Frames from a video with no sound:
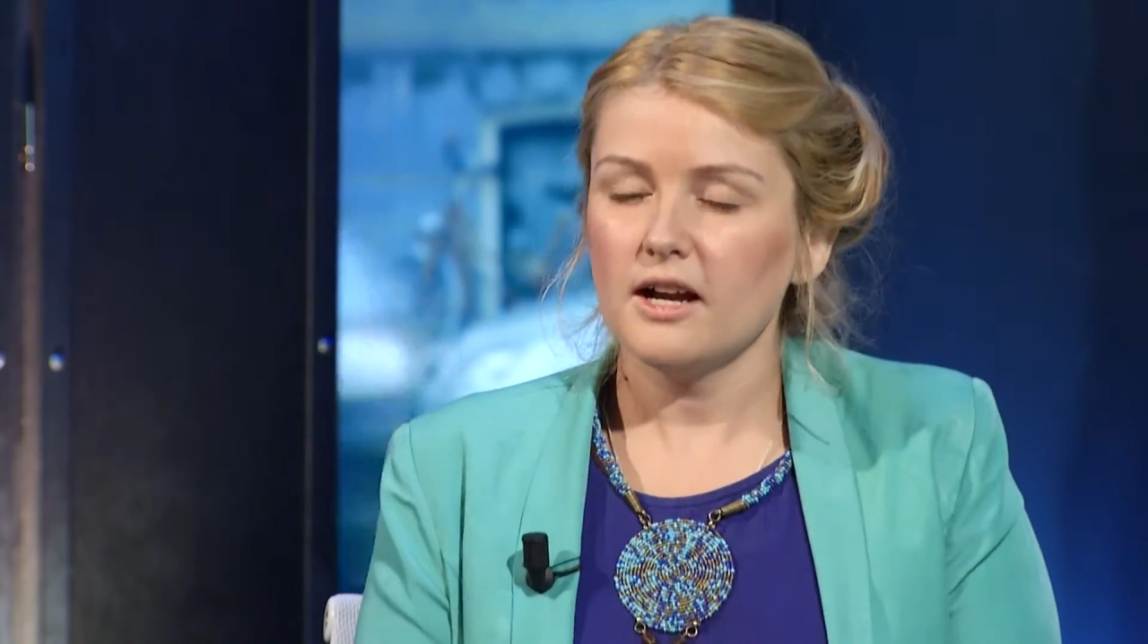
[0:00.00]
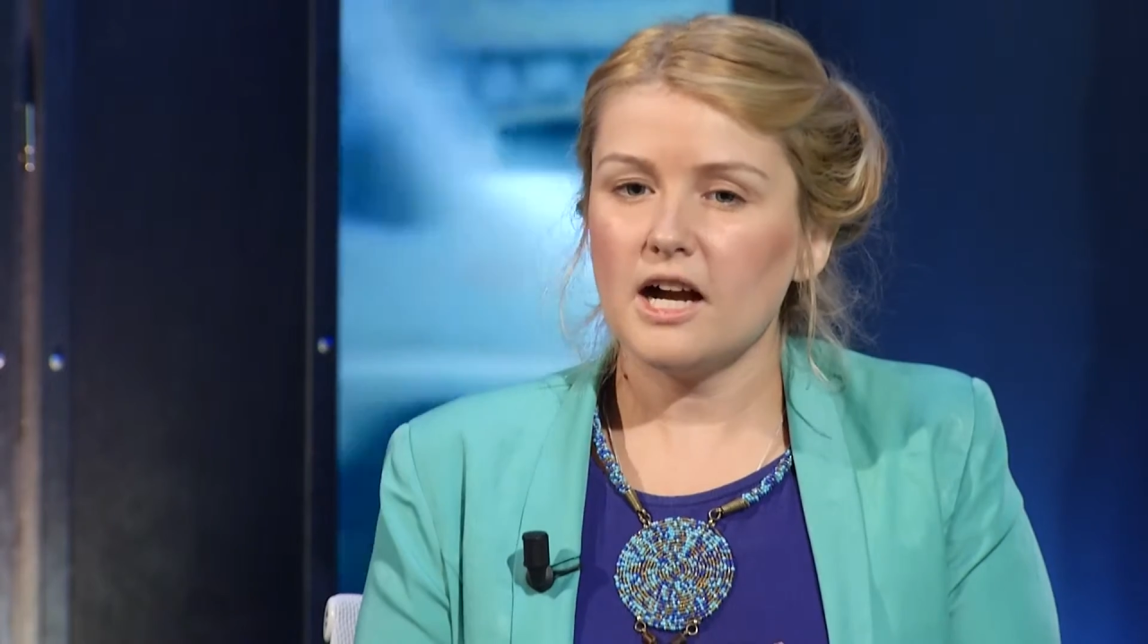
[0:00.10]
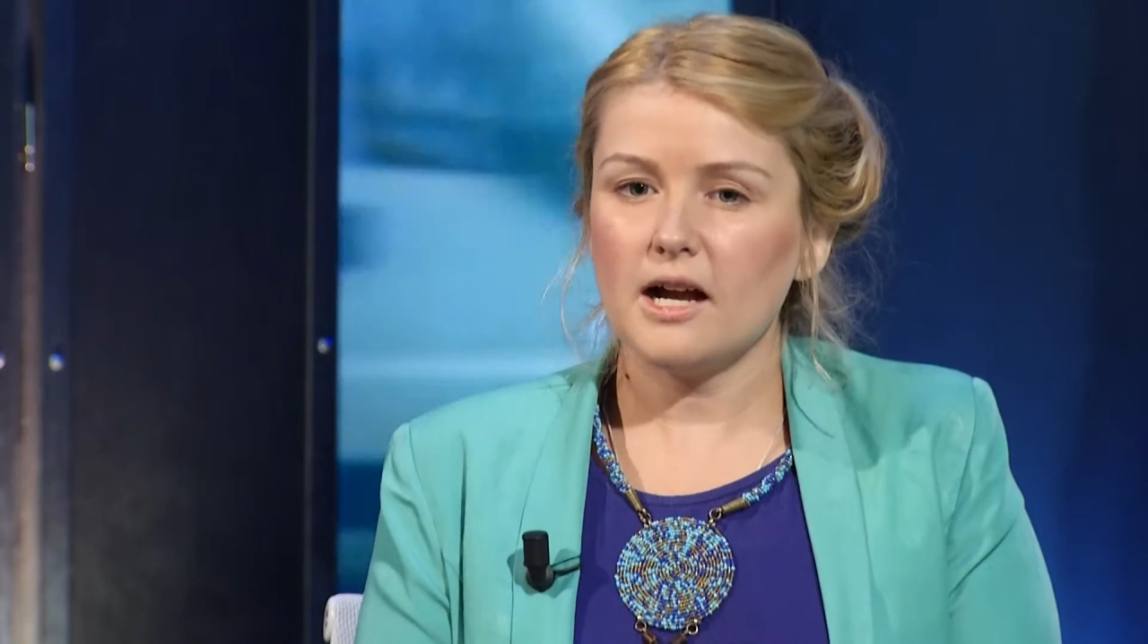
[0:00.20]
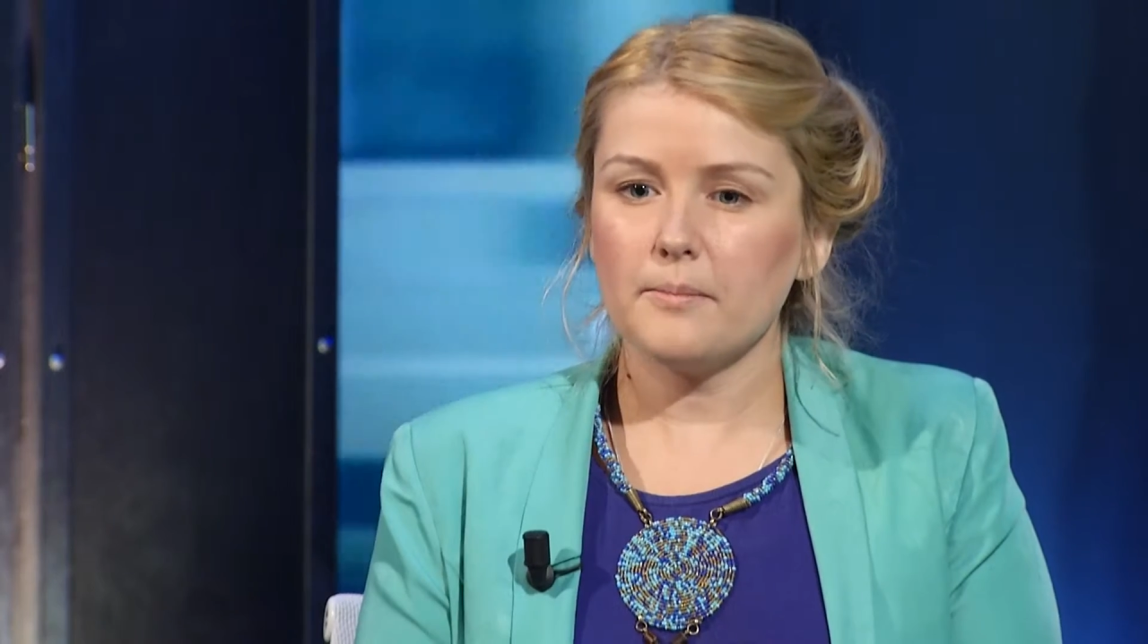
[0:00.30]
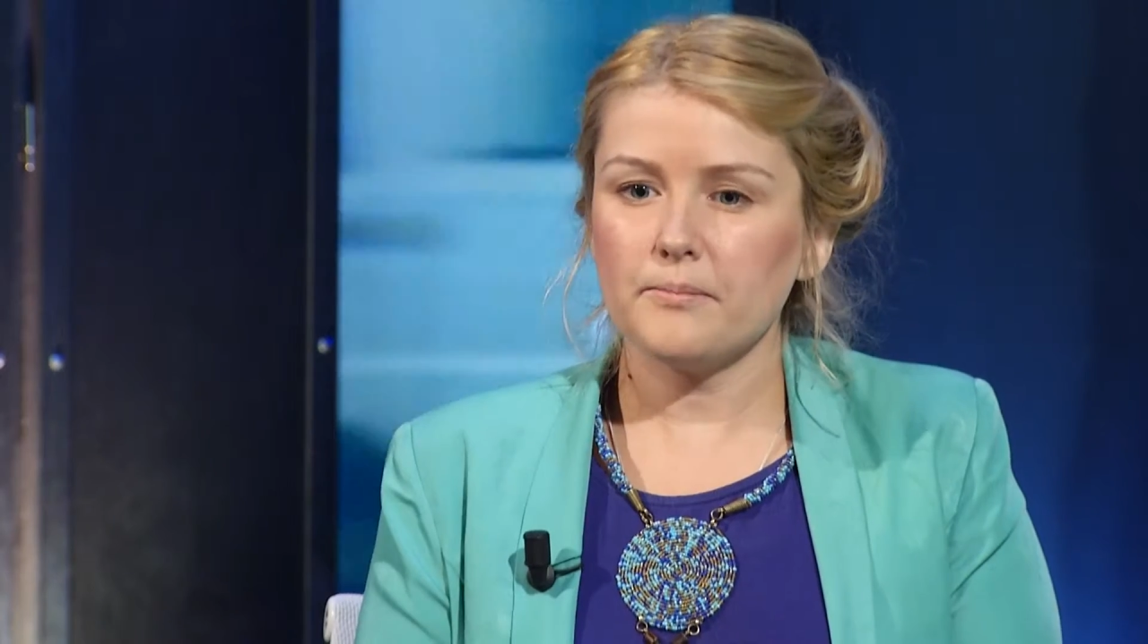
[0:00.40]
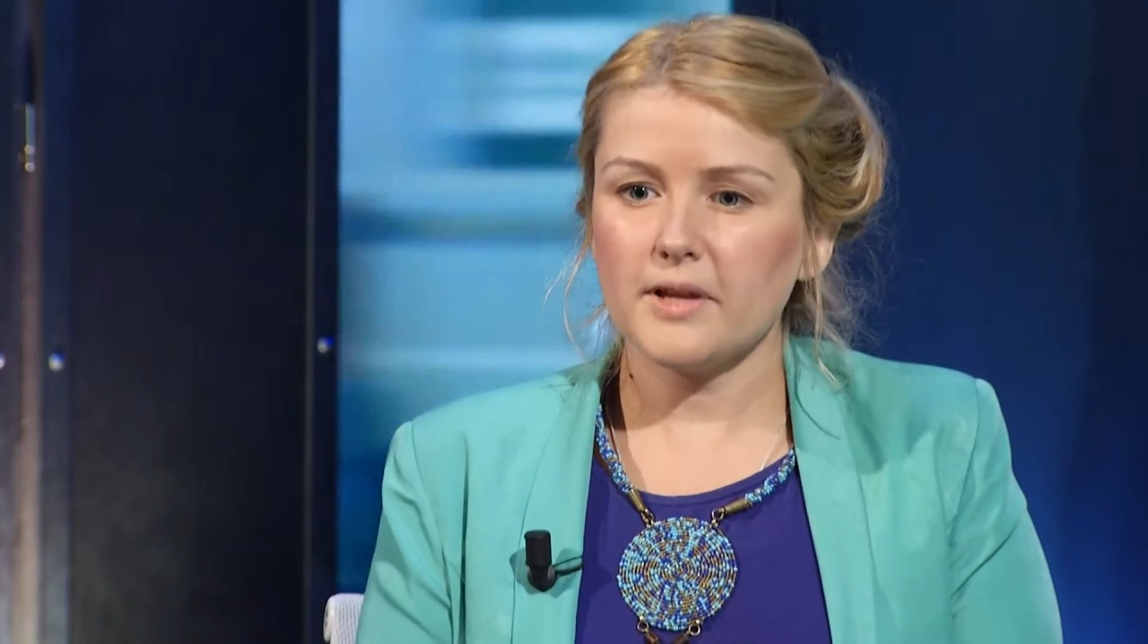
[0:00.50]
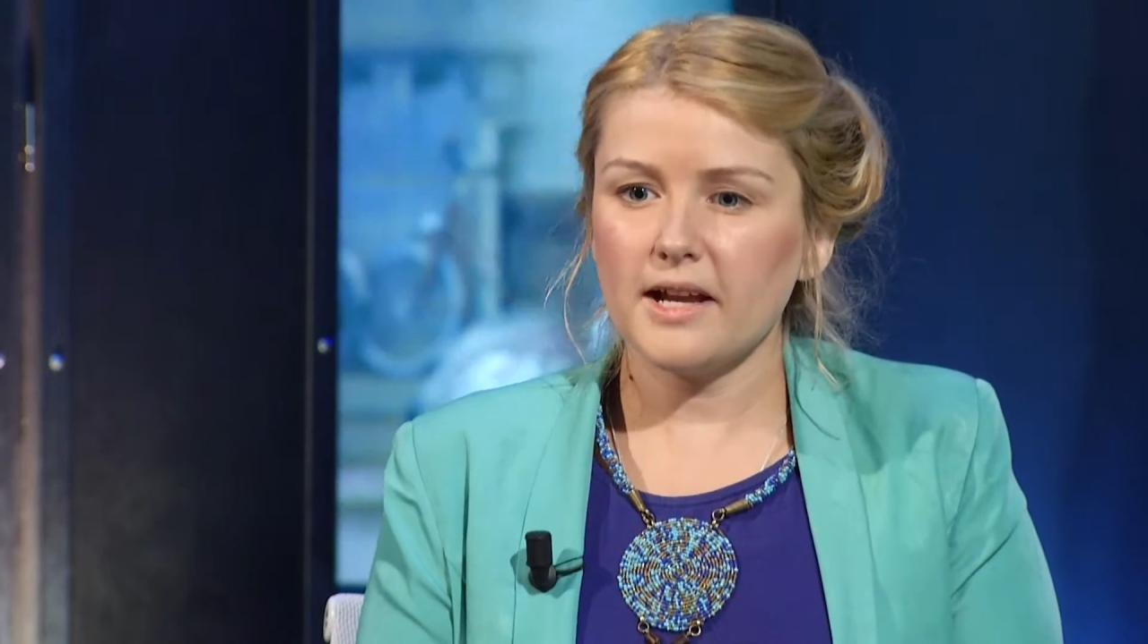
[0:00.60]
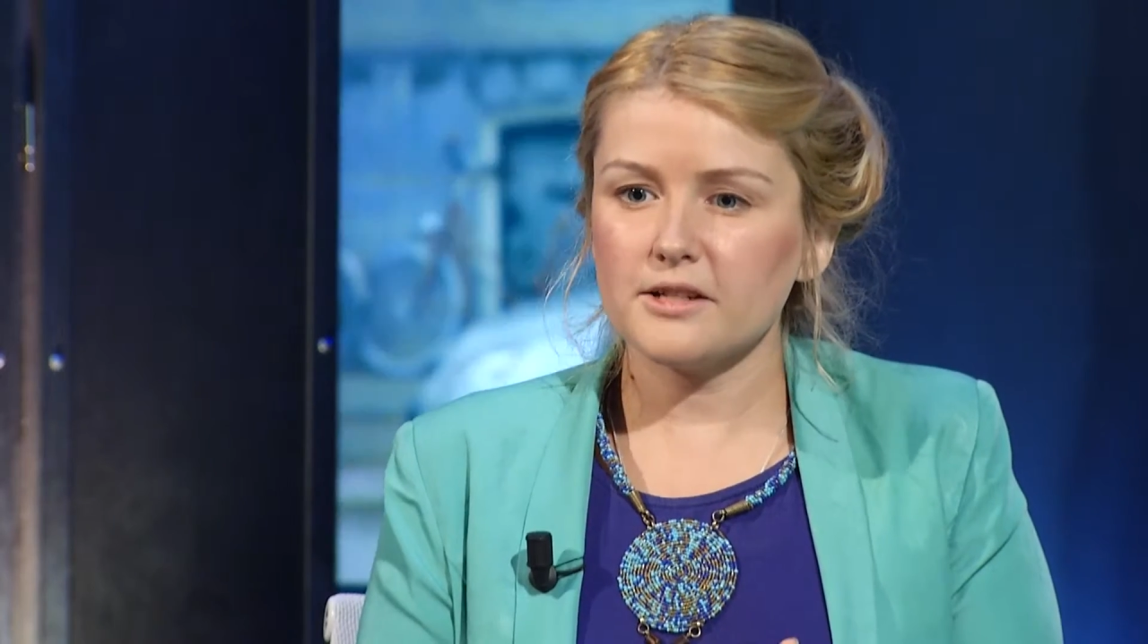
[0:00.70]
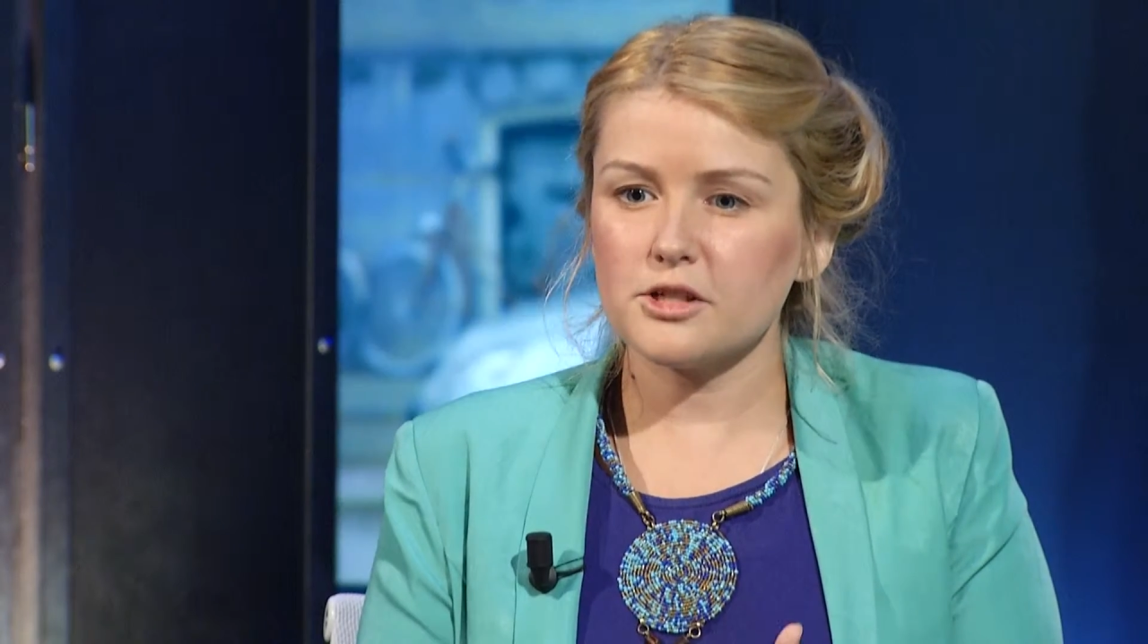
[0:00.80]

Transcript: And